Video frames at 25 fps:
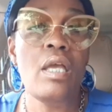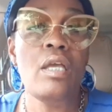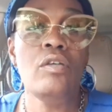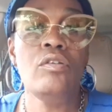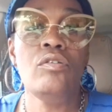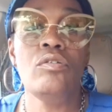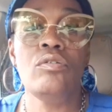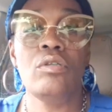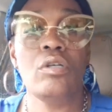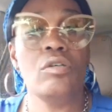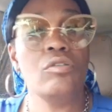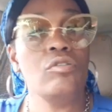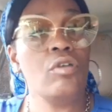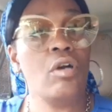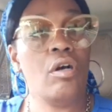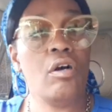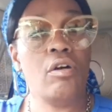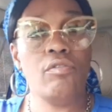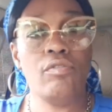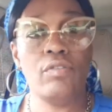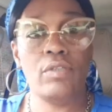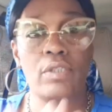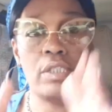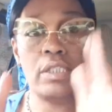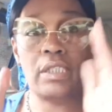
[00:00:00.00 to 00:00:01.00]
You know, y'all
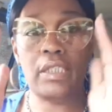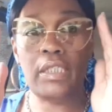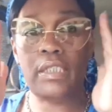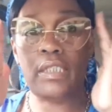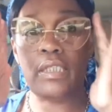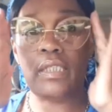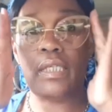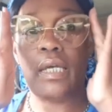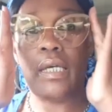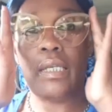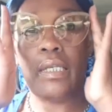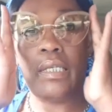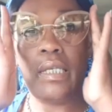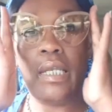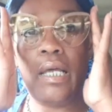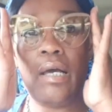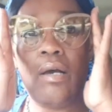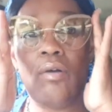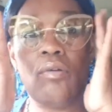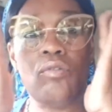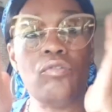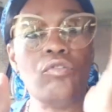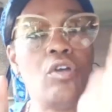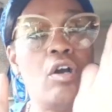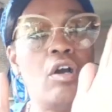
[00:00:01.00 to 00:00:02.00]
really need to cut it
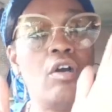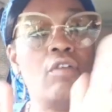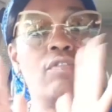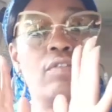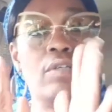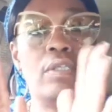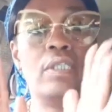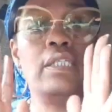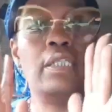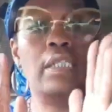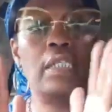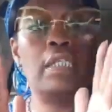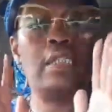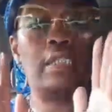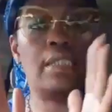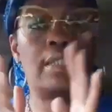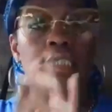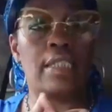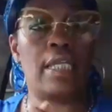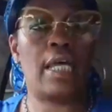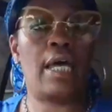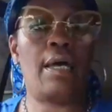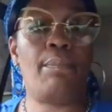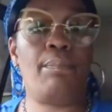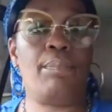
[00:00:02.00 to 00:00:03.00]
out. Y'all really need to
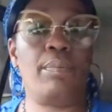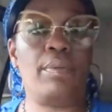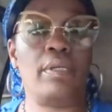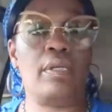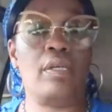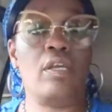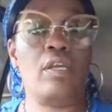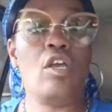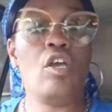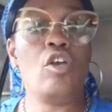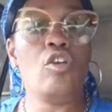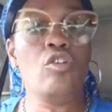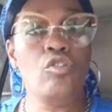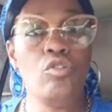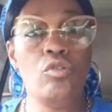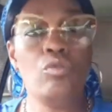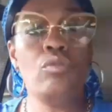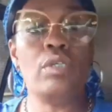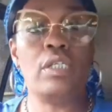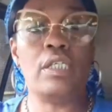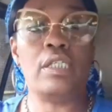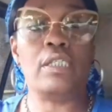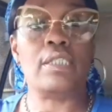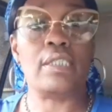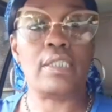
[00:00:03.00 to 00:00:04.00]
stop it. You
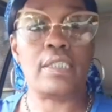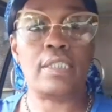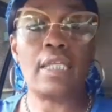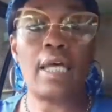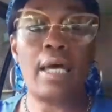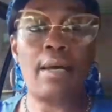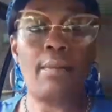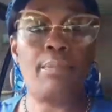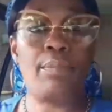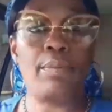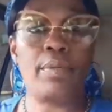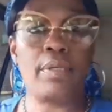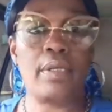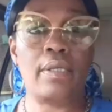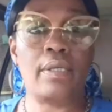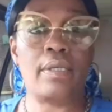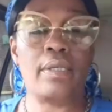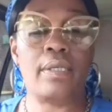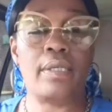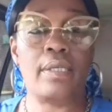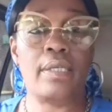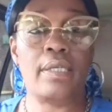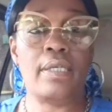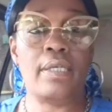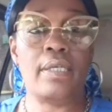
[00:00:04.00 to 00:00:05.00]
need to stop it.
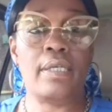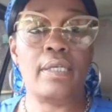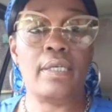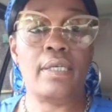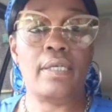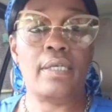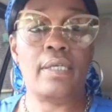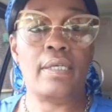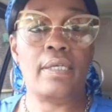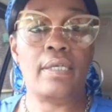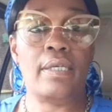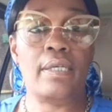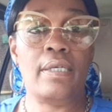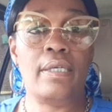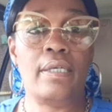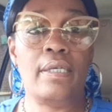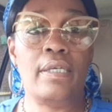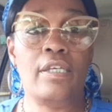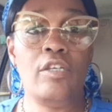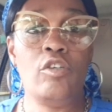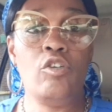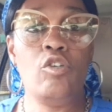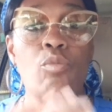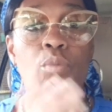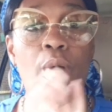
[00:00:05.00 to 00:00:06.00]

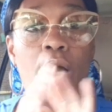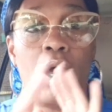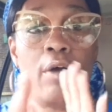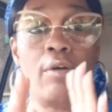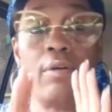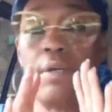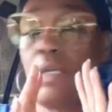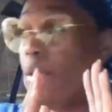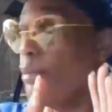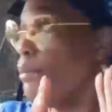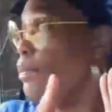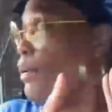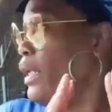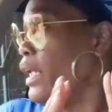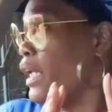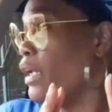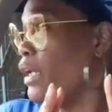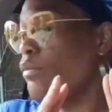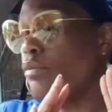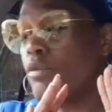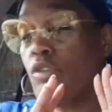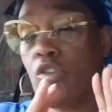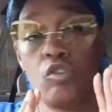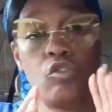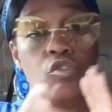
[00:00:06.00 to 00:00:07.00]
You out here
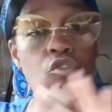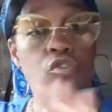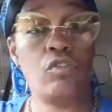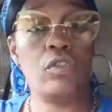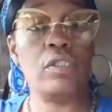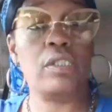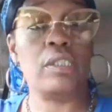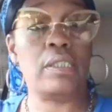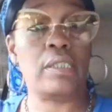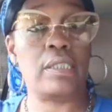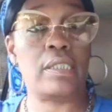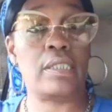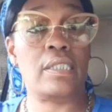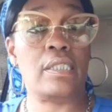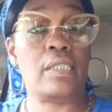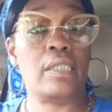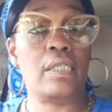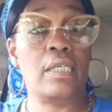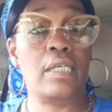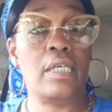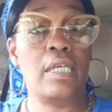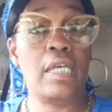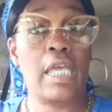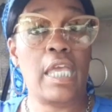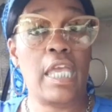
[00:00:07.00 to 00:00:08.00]
playing with the streets.
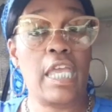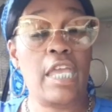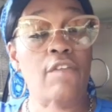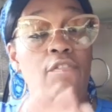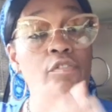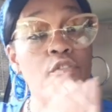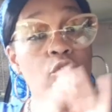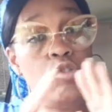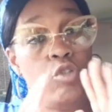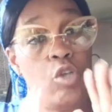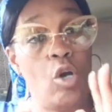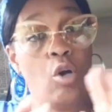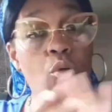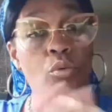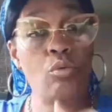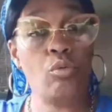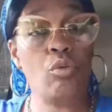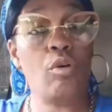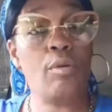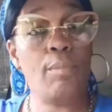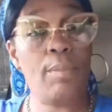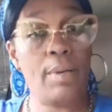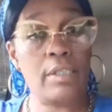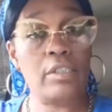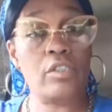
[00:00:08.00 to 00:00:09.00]
If you don't
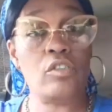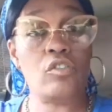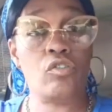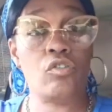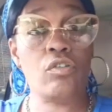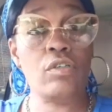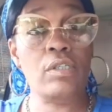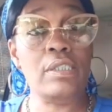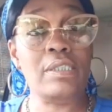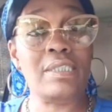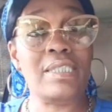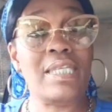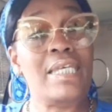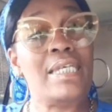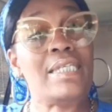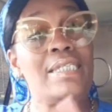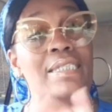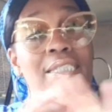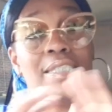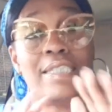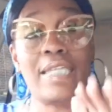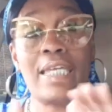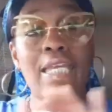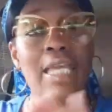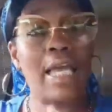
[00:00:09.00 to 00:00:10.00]
know about the streets,
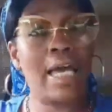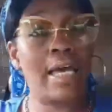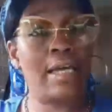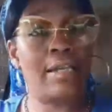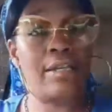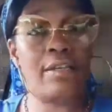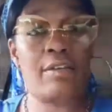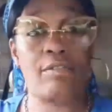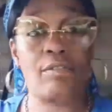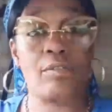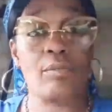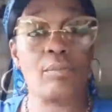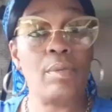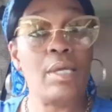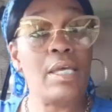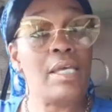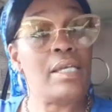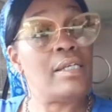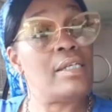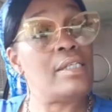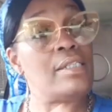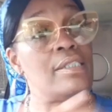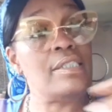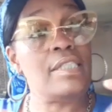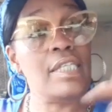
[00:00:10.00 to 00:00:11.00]
stay out of them.
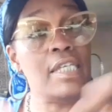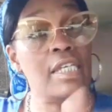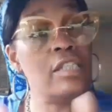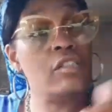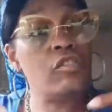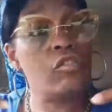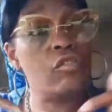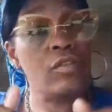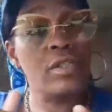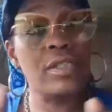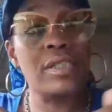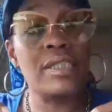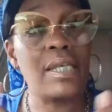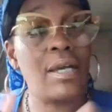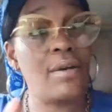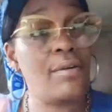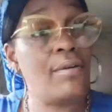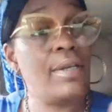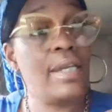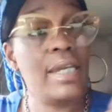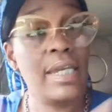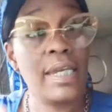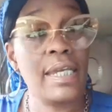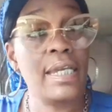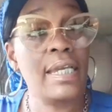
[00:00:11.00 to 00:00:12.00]
Because these streets out
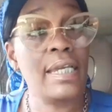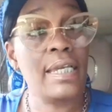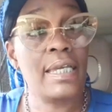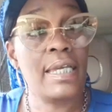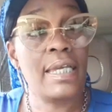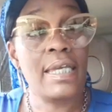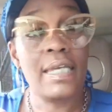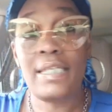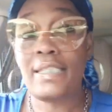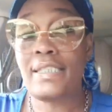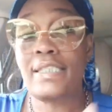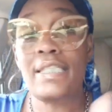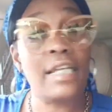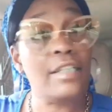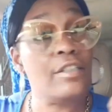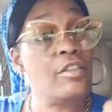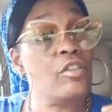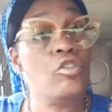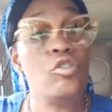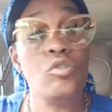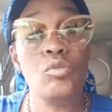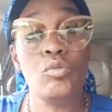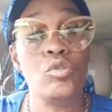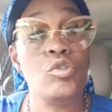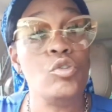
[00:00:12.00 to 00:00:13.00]
here is not
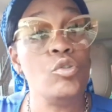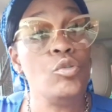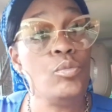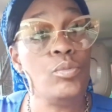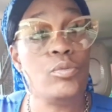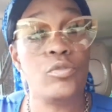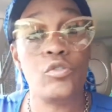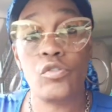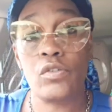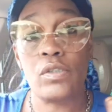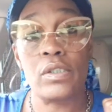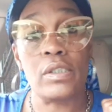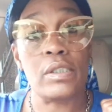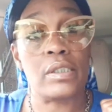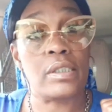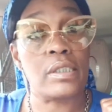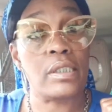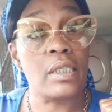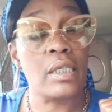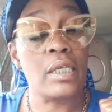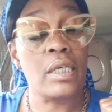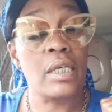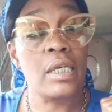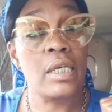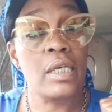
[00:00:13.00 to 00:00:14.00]
the YouTube streets.
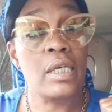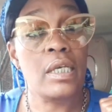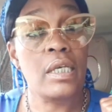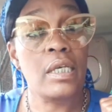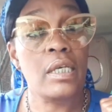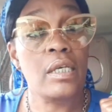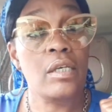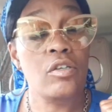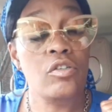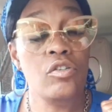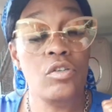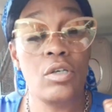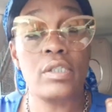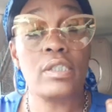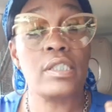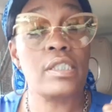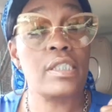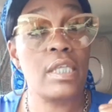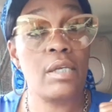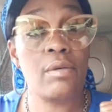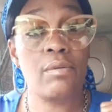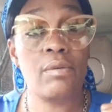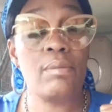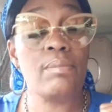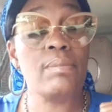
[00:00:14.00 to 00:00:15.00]
You
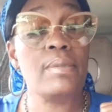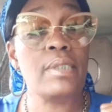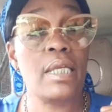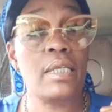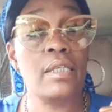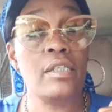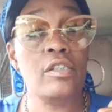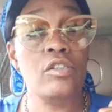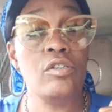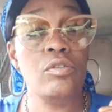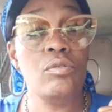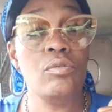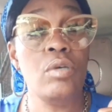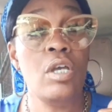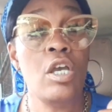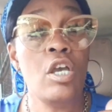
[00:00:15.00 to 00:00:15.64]
understand what I'm telling you?